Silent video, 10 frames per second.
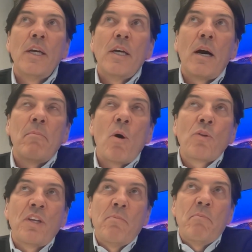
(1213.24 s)

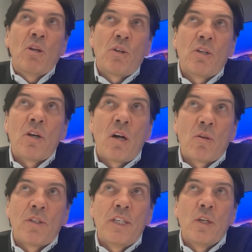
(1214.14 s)

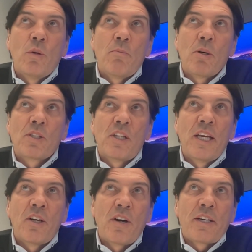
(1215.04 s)
multi-million-dollar deal, and most of the
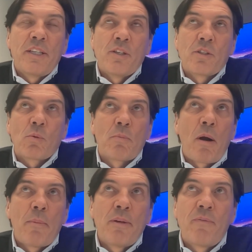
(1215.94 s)
internet deals were
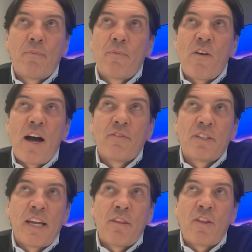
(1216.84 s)
probably $5,000 to
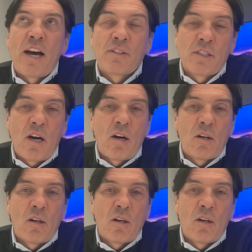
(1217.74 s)

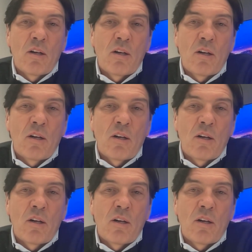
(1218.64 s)
$10,000.